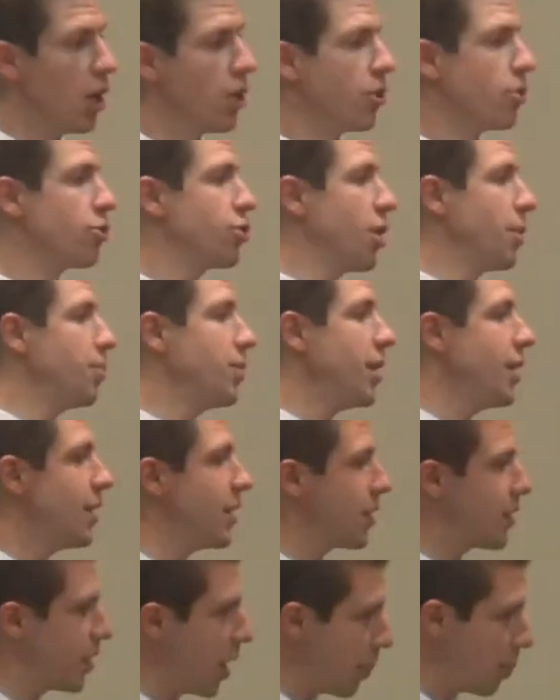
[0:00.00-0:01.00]
There's something
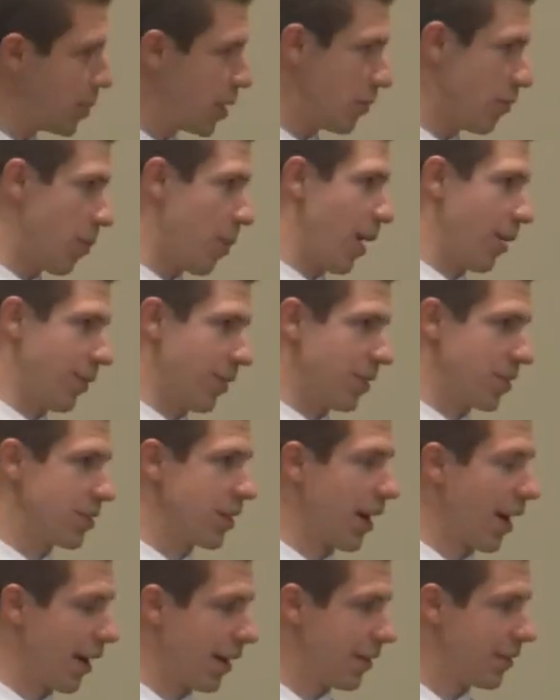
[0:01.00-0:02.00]
deceptive about this
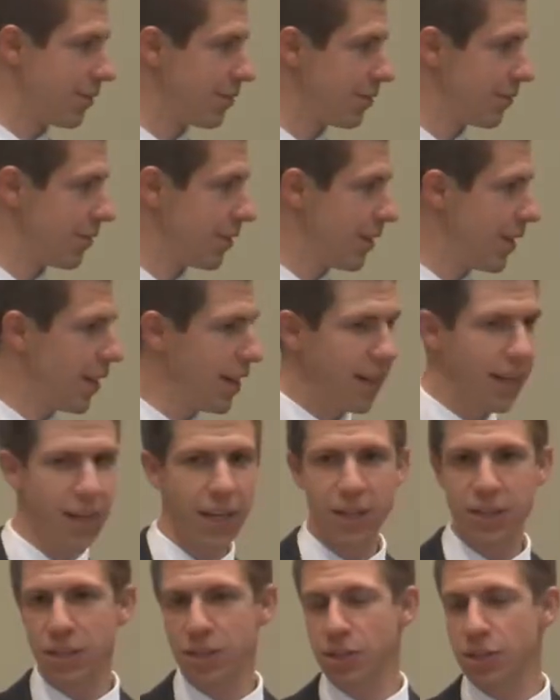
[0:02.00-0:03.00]
guy. He
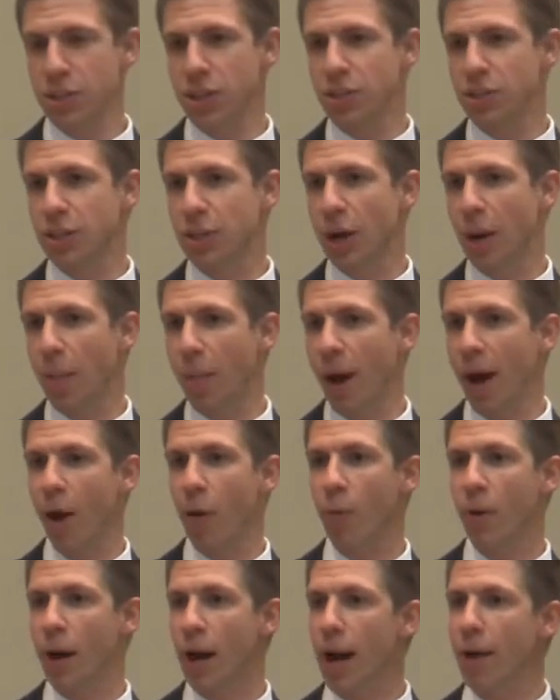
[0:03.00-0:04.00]
doesn't just come
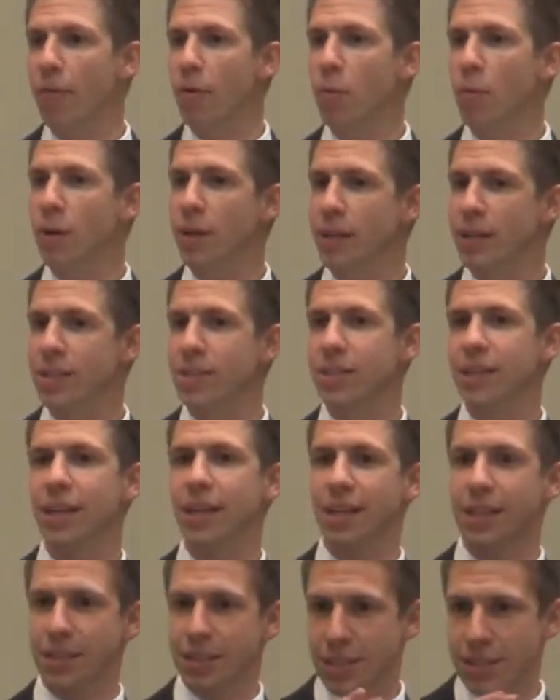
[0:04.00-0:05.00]
out where everyone can see
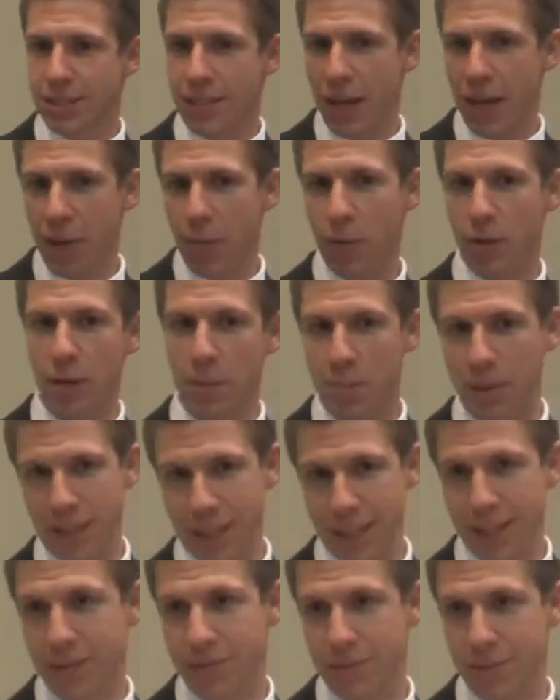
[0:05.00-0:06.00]
it and say what he
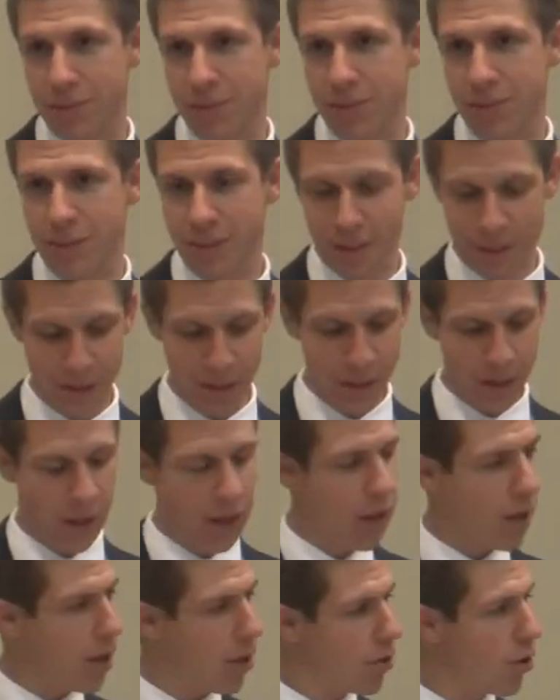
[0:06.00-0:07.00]
believes.
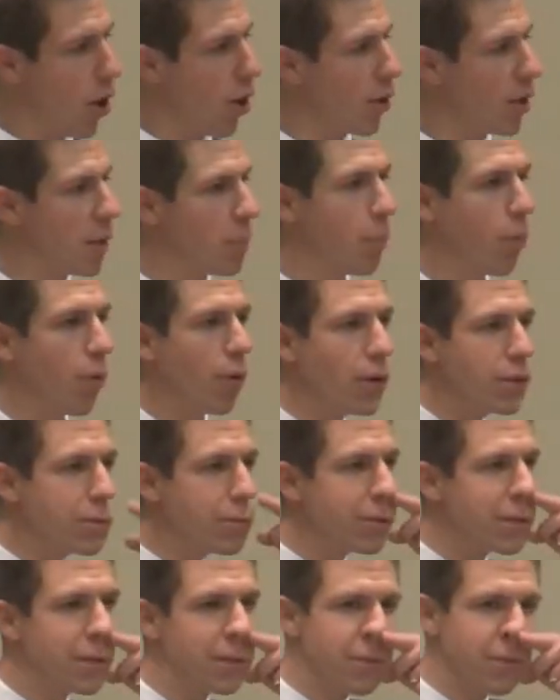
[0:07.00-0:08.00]
No, he points
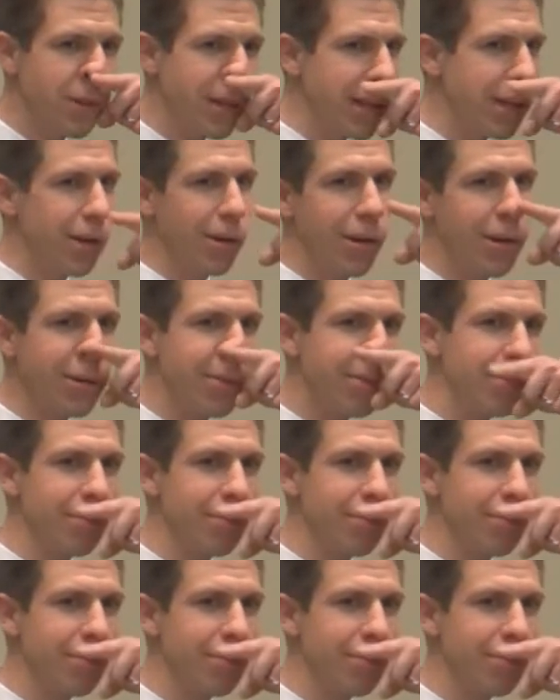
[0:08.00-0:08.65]
with his finger.